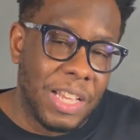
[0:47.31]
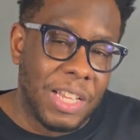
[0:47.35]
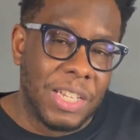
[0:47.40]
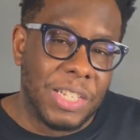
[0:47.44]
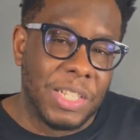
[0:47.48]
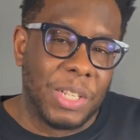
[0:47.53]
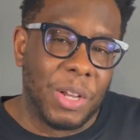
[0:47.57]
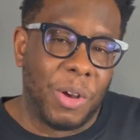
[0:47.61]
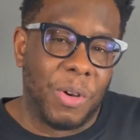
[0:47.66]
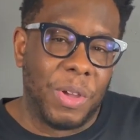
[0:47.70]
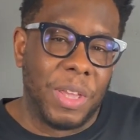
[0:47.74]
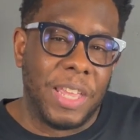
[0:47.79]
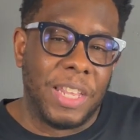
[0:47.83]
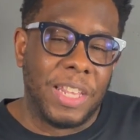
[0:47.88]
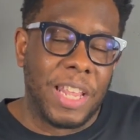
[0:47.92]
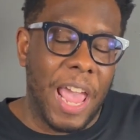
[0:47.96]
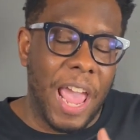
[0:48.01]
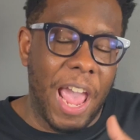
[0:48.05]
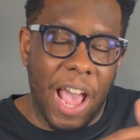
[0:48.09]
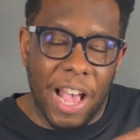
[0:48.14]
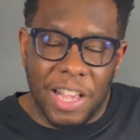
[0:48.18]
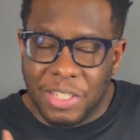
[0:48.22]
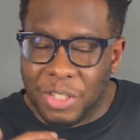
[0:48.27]
So he
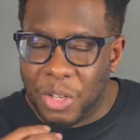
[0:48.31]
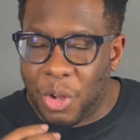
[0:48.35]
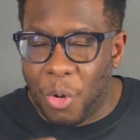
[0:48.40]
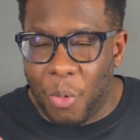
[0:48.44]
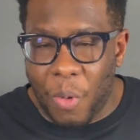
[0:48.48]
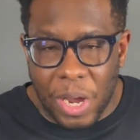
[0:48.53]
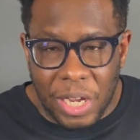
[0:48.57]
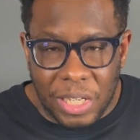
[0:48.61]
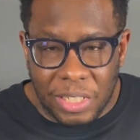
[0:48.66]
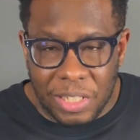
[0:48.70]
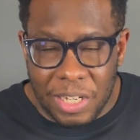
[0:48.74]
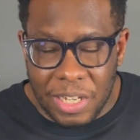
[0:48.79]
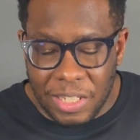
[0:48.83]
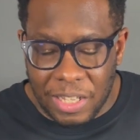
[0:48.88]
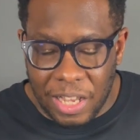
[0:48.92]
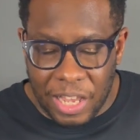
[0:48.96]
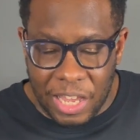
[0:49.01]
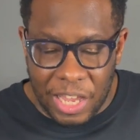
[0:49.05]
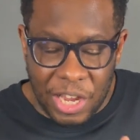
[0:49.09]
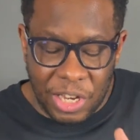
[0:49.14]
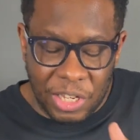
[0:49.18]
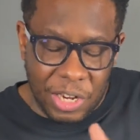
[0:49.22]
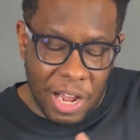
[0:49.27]
asks questions and
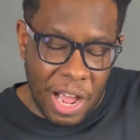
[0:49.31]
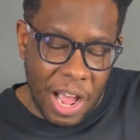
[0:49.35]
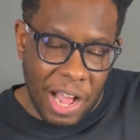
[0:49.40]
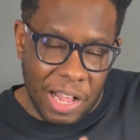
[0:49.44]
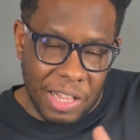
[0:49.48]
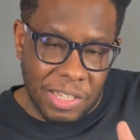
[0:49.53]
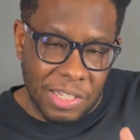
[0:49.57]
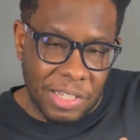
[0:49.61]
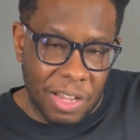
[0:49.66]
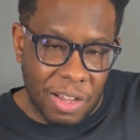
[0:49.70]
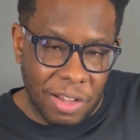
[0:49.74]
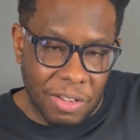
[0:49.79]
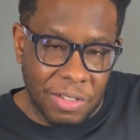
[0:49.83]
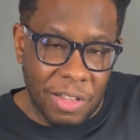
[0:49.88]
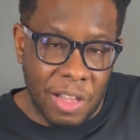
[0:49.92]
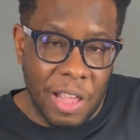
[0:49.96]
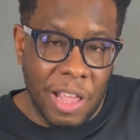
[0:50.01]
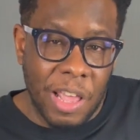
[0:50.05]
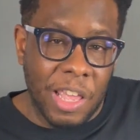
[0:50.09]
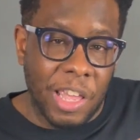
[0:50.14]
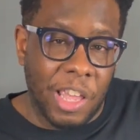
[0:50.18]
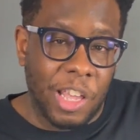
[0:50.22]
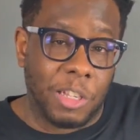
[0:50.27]
each hot sauce
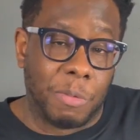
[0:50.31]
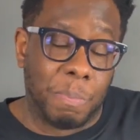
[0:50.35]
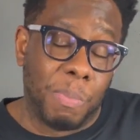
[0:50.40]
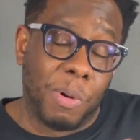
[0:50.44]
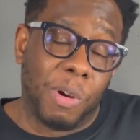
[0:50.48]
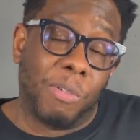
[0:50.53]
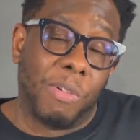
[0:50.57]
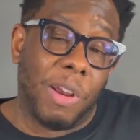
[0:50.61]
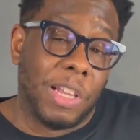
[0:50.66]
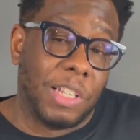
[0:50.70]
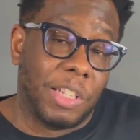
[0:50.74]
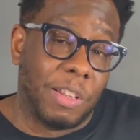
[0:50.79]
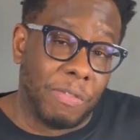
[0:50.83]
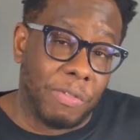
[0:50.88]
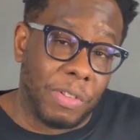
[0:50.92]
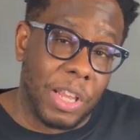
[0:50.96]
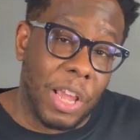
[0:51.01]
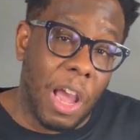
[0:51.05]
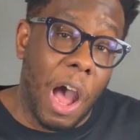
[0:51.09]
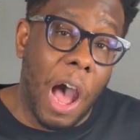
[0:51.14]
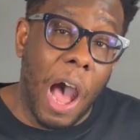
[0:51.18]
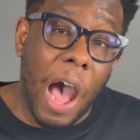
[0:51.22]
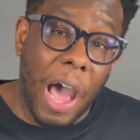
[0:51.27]
gets progressively
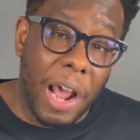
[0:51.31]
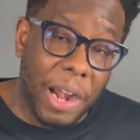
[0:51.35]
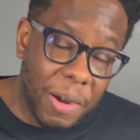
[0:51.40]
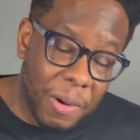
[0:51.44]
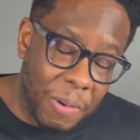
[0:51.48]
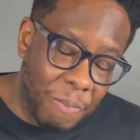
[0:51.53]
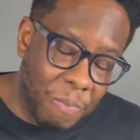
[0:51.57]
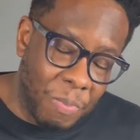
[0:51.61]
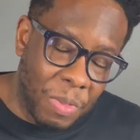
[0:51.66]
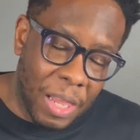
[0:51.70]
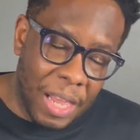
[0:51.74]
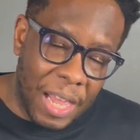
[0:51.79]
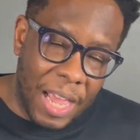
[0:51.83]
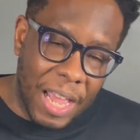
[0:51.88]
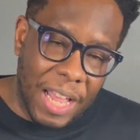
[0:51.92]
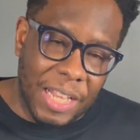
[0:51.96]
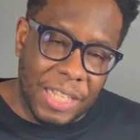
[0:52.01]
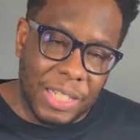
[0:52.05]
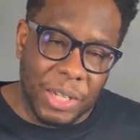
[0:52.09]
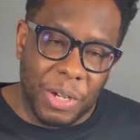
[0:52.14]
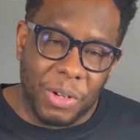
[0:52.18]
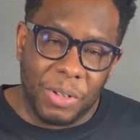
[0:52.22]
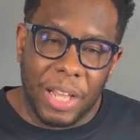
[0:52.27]
hotter. And
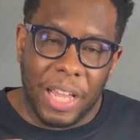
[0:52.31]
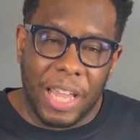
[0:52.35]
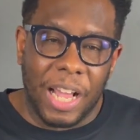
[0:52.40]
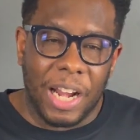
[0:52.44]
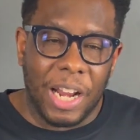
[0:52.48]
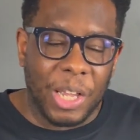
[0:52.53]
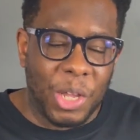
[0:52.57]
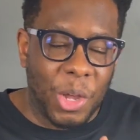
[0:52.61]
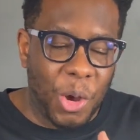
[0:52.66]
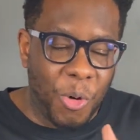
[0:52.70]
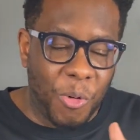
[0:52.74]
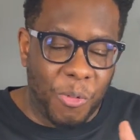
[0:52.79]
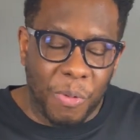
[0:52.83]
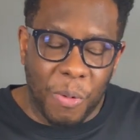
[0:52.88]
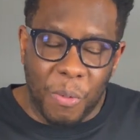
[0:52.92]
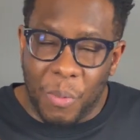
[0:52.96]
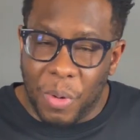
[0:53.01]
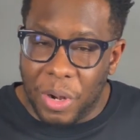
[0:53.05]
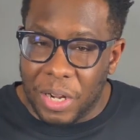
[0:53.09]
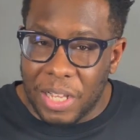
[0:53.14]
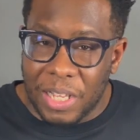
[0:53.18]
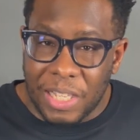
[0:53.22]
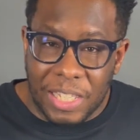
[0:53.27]
so they kind of go from
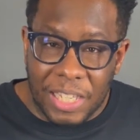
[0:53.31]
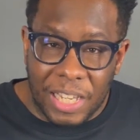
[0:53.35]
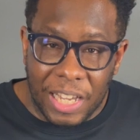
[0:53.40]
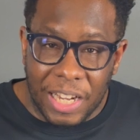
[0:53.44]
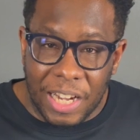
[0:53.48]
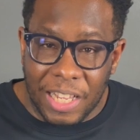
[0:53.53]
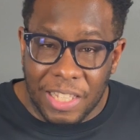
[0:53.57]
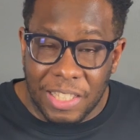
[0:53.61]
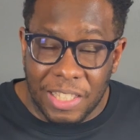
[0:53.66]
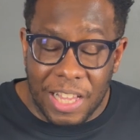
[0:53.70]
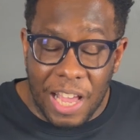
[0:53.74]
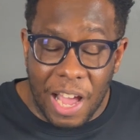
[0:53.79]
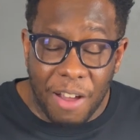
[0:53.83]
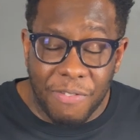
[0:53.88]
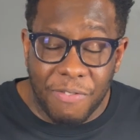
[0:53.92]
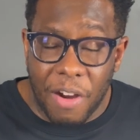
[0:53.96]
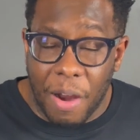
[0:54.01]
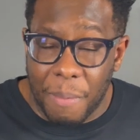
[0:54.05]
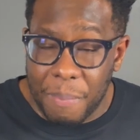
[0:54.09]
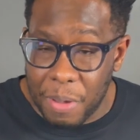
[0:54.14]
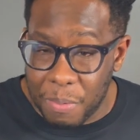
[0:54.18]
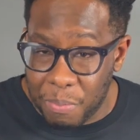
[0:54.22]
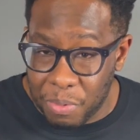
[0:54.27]
1 to 10 and see how
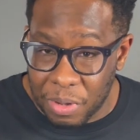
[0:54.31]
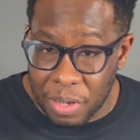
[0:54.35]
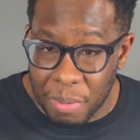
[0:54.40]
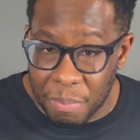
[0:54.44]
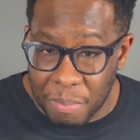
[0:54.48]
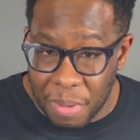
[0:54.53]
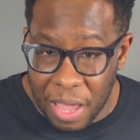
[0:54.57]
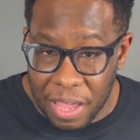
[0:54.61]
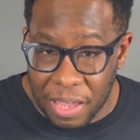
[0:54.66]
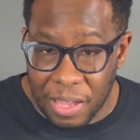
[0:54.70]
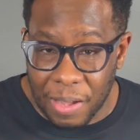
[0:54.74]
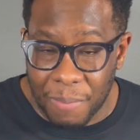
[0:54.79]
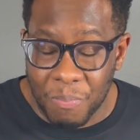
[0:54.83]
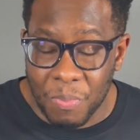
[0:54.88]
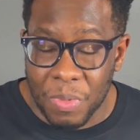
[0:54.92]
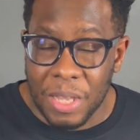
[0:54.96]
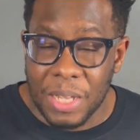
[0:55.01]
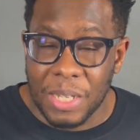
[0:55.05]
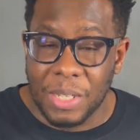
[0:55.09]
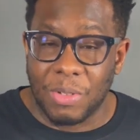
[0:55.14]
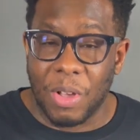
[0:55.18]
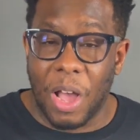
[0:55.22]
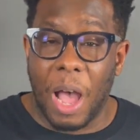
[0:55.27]
far people can make it.
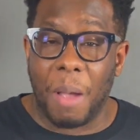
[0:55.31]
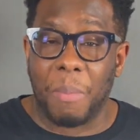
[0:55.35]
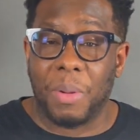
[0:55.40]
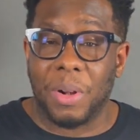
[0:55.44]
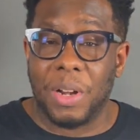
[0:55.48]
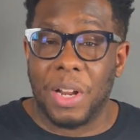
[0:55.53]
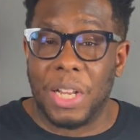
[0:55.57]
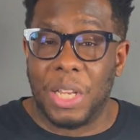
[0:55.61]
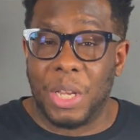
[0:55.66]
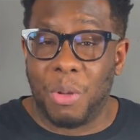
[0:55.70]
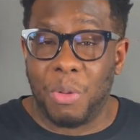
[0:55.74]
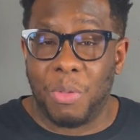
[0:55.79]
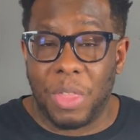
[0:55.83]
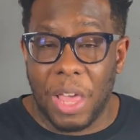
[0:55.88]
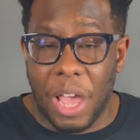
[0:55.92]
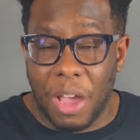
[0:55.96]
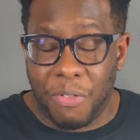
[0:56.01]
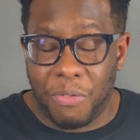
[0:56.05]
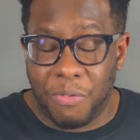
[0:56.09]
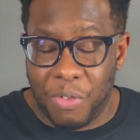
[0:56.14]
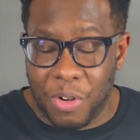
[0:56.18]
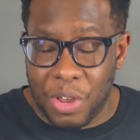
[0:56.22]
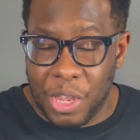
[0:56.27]
So I'm going to do
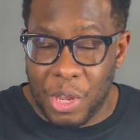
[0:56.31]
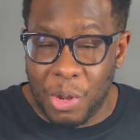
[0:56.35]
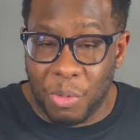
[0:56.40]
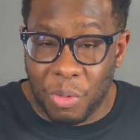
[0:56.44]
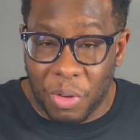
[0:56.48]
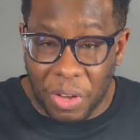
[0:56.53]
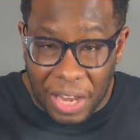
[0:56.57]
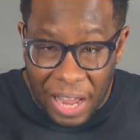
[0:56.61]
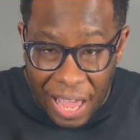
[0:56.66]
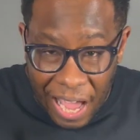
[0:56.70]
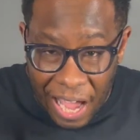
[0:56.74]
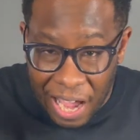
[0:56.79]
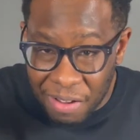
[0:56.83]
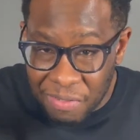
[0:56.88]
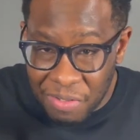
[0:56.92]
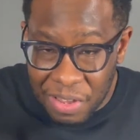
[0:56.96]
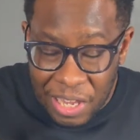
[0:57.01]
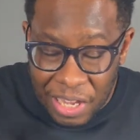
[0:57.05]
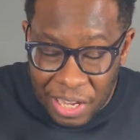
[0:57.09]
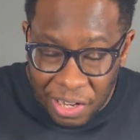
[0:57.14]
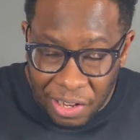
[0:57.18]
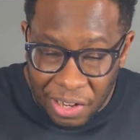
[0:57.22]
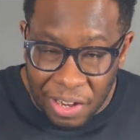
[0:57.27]
that for you live
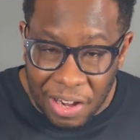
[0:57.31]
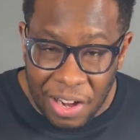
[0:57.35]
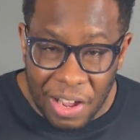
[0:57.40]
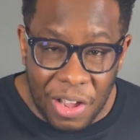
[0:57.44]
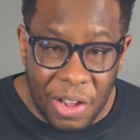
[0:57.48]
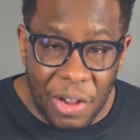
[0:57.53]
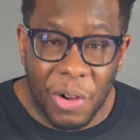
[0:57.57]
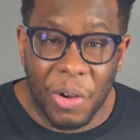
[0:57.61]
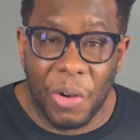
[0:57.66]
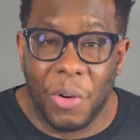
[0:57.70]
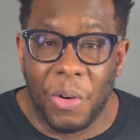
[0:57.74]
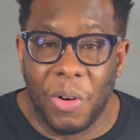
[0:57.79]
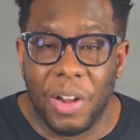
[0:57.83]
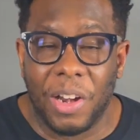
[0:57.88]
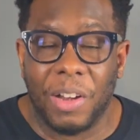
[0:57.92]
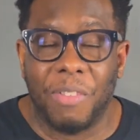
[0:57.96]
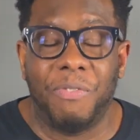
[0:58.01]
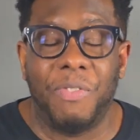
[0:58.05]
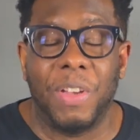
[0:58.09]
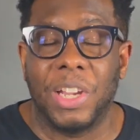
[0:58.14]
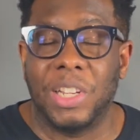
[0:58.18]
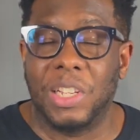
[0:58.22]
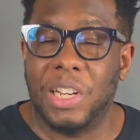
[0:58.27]
here on
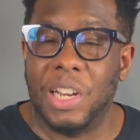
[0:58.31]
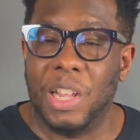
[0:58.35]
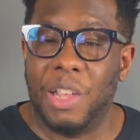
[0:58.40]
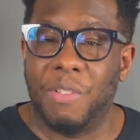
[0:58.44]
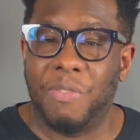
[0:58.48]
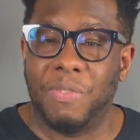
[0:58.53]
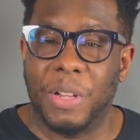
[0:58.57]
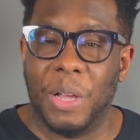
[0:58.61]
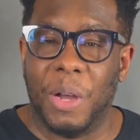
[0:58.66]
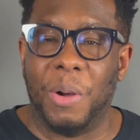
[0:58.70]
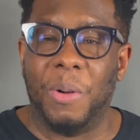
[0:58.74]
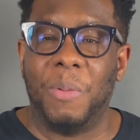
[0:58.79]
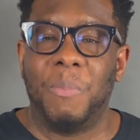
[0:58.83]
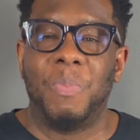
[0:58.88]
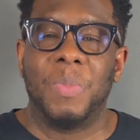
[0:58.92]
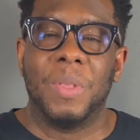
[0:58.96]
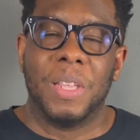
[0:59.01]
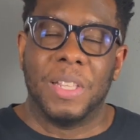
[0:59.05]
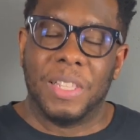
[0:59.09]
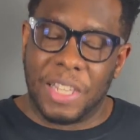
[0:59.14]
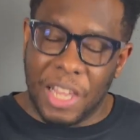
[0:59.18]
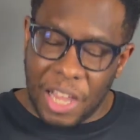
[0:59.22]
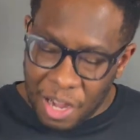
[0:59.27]
Fiction Ink Flow.
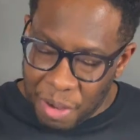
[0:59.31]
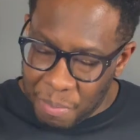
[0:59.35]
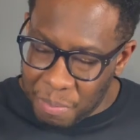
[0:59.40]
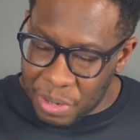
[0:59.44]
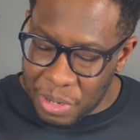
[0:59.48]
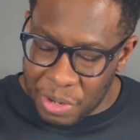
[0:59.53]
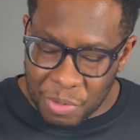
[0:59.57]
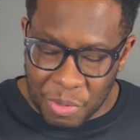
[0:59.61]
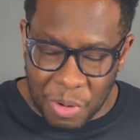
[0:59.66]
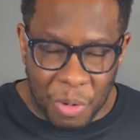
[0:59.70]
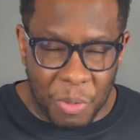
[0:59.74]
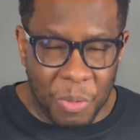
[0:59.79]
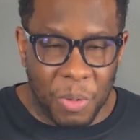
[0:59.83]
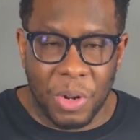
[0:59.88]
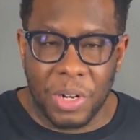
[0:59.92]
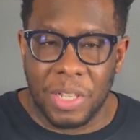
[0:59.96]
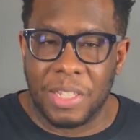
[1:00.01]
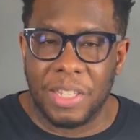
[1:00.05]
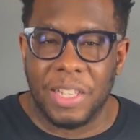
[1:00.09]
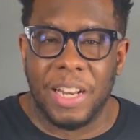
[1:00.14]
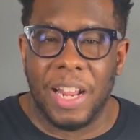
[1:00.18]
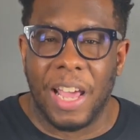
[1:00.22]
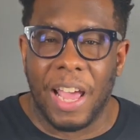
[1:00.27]
Tell me you won't want to
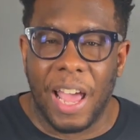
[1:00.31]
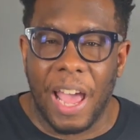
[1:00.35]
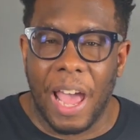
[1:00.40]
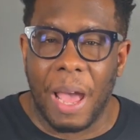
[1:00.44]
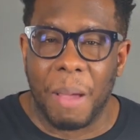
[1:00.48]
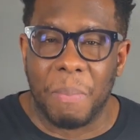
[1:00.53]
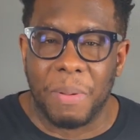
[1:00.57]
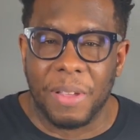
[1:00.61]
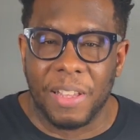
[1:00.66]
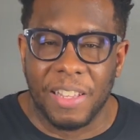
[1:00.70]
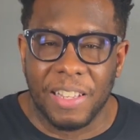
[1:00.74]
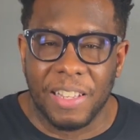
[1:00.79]
see that happen.